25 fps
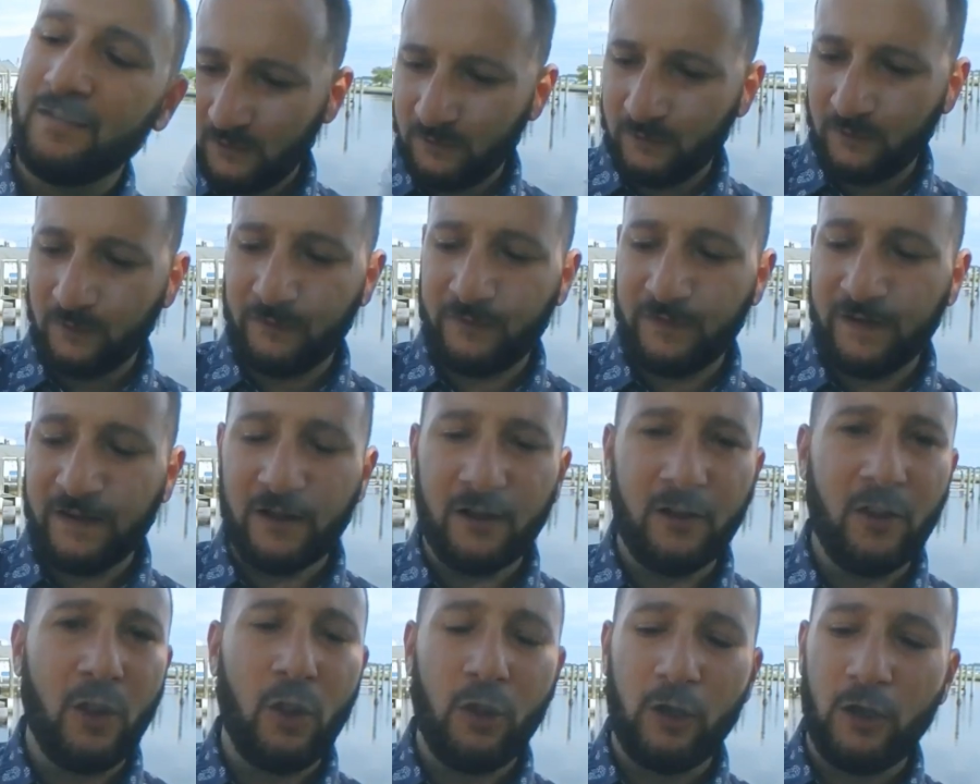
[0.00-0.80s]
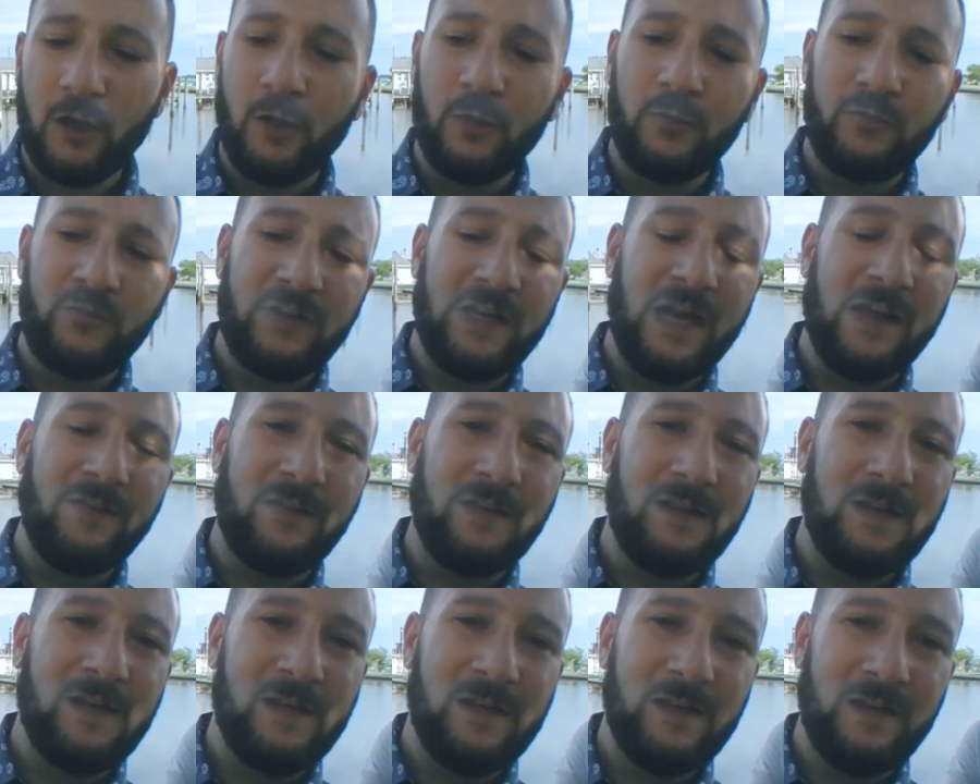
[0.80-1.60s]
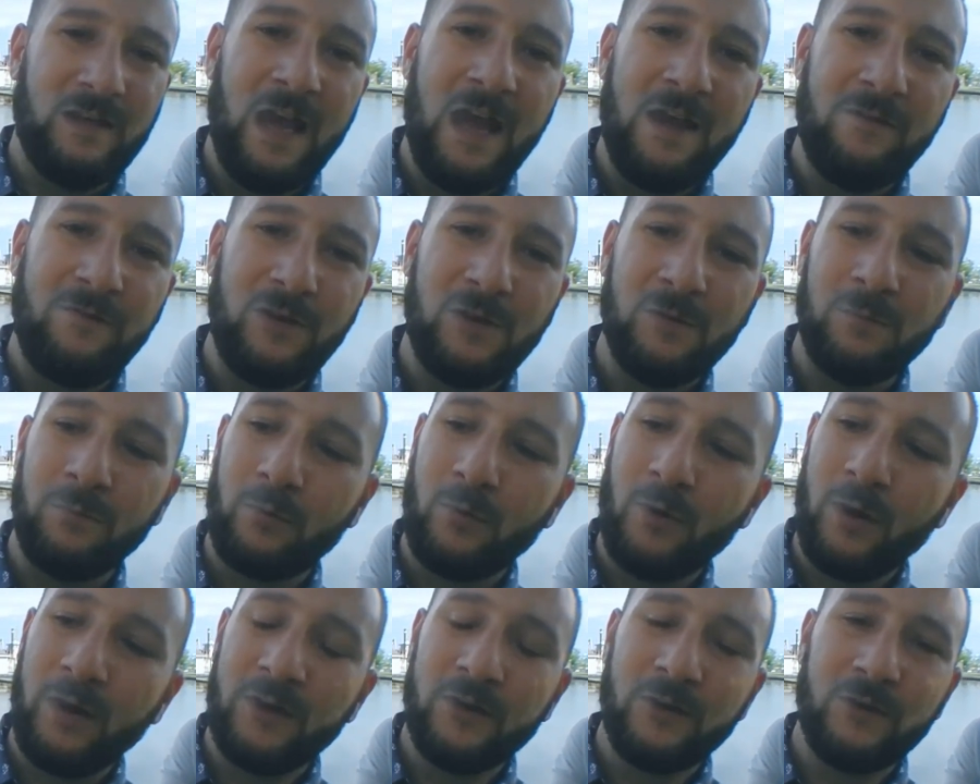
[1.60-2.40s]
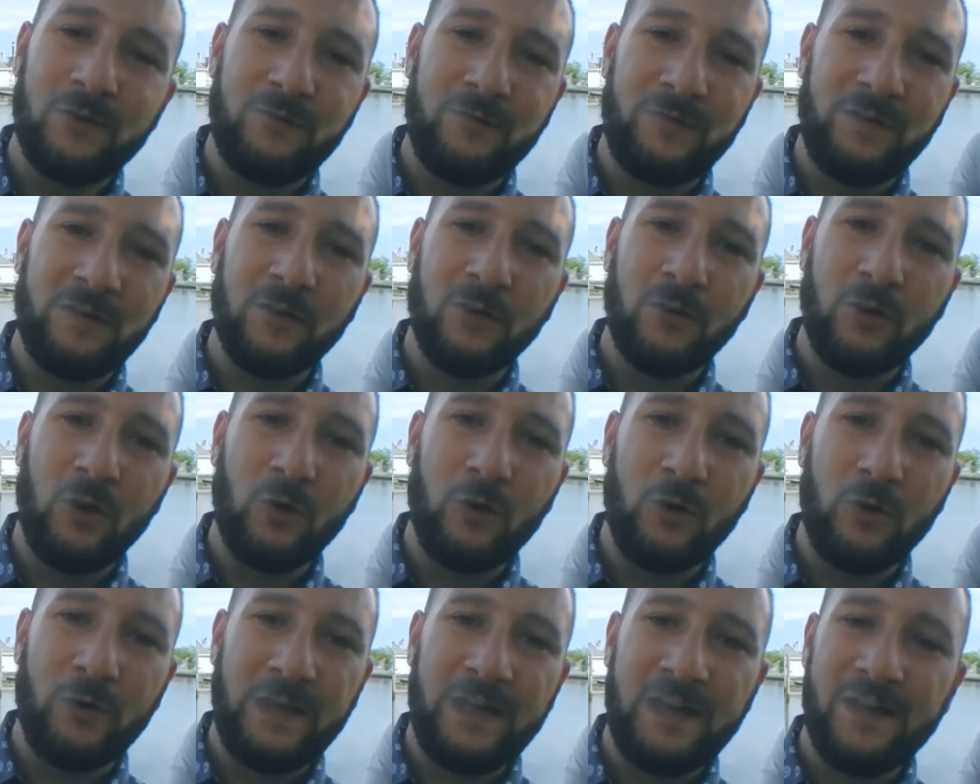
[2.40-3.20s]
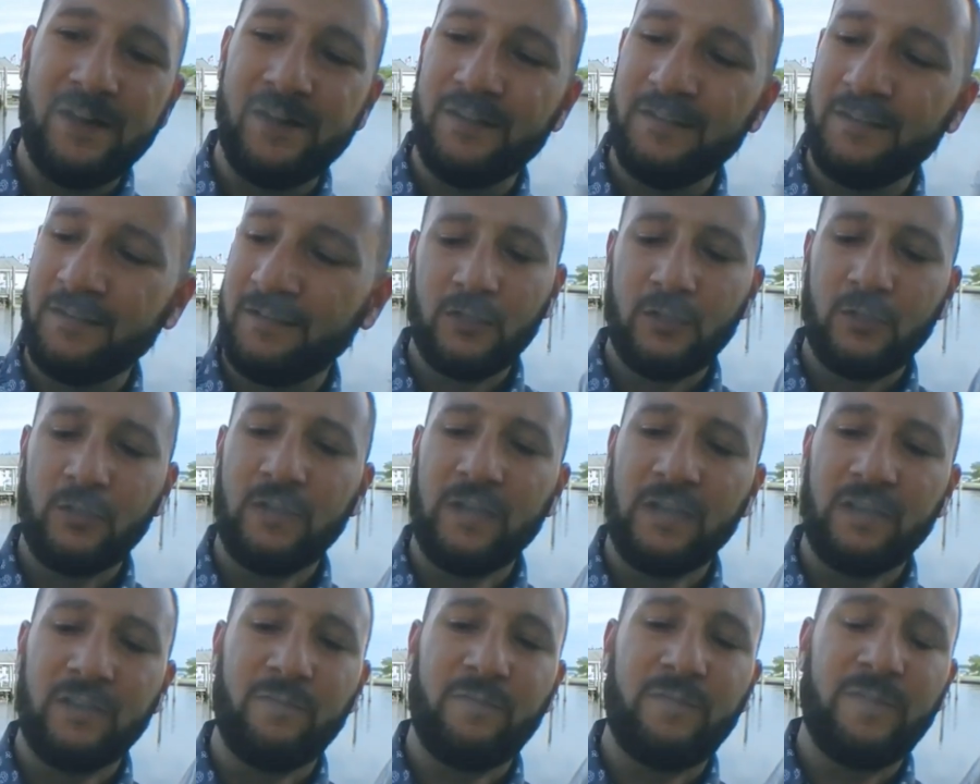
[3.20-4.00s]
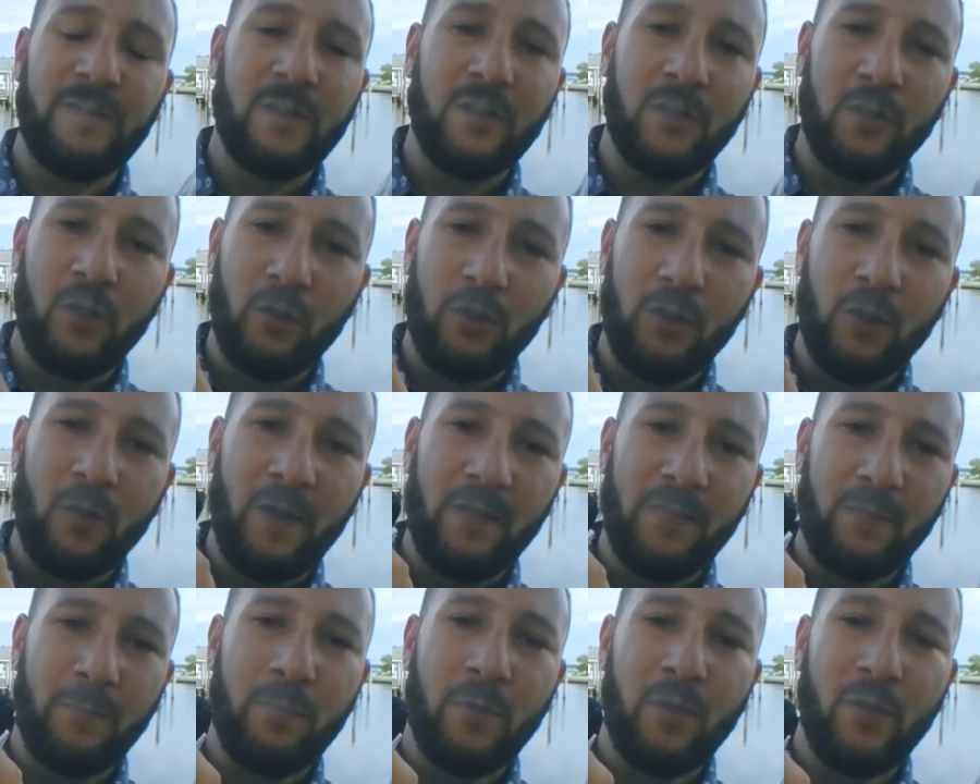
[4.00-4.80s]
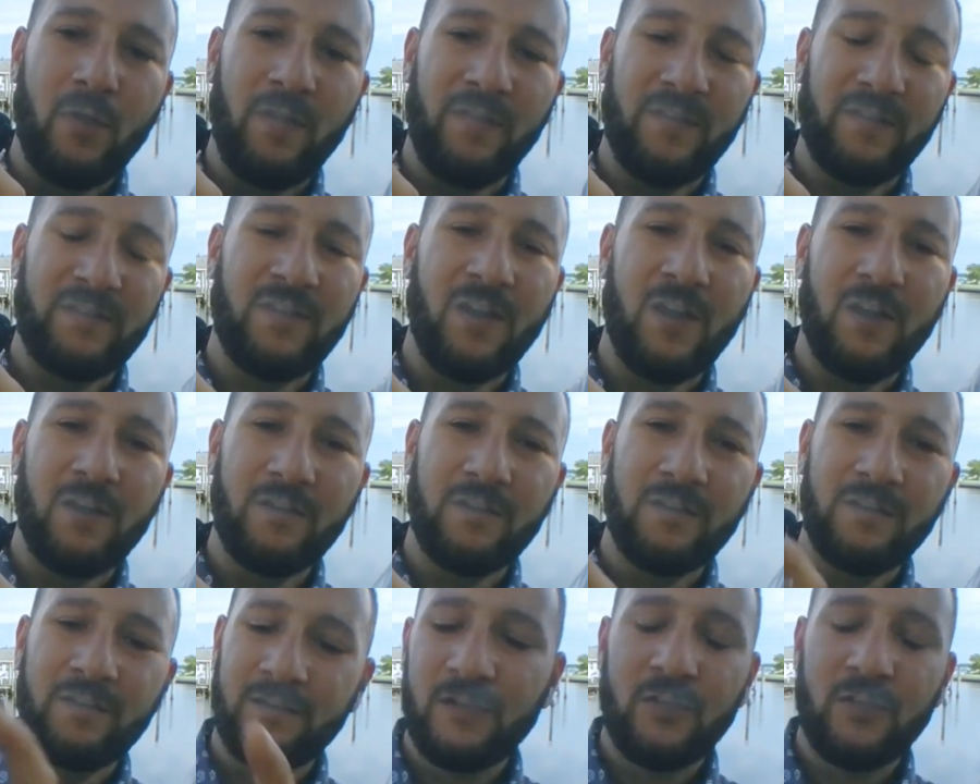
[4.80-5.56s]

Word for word: For Fila logos, you got the heavy embroidered Fila logo here. You got the Fila logo on the pole and the tongue.